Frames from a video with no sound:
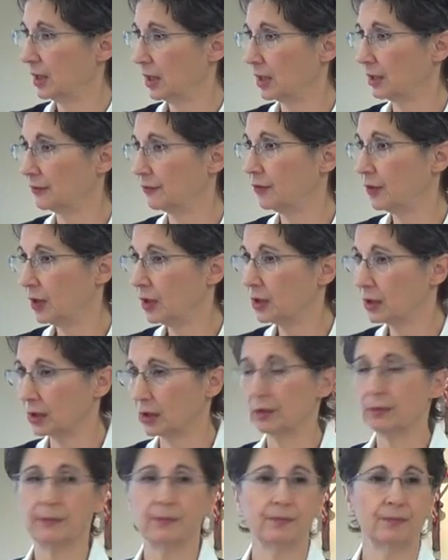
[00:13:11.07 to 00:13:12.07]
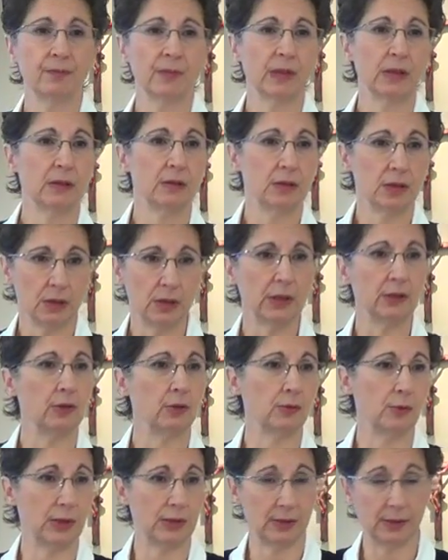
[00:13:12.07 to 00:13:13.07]
out of hunger the
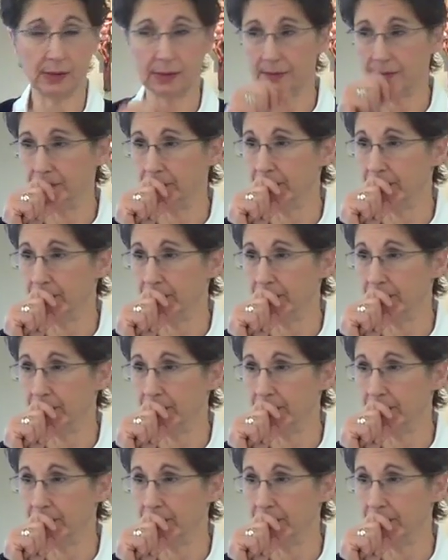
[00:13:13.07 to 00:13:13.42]
little ones.